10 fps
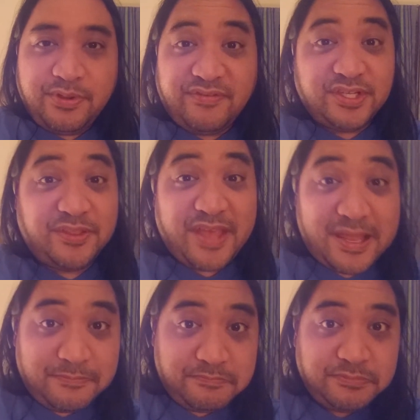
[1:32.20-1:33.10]
haven't done
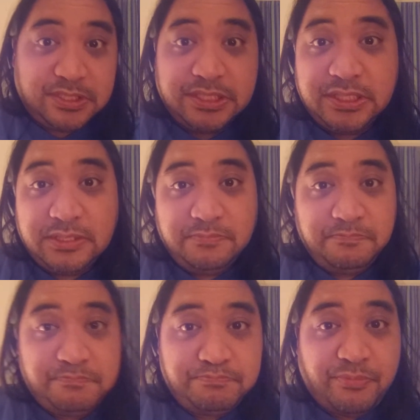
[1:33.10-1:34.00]
that since
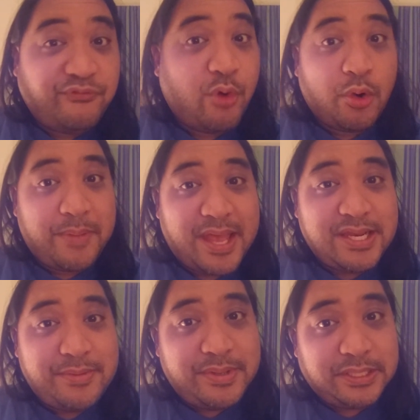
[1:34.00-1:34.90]
before
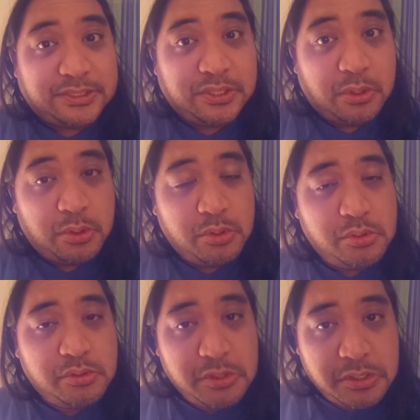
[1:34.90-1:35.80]
pandemic,
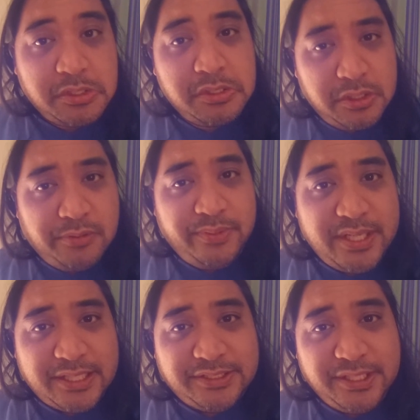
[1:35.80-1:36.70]
so be
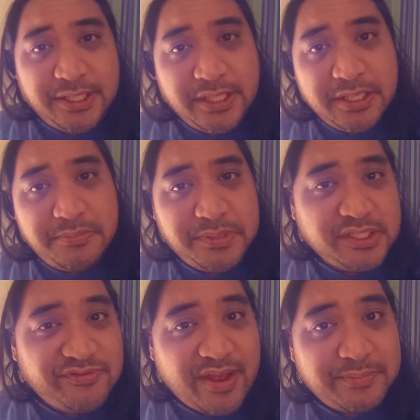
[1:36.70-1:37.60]
nice seeing him and
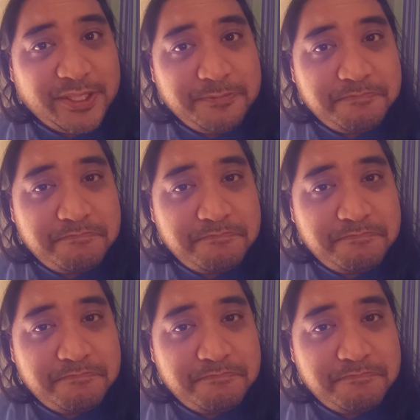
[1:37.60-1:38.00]
his family.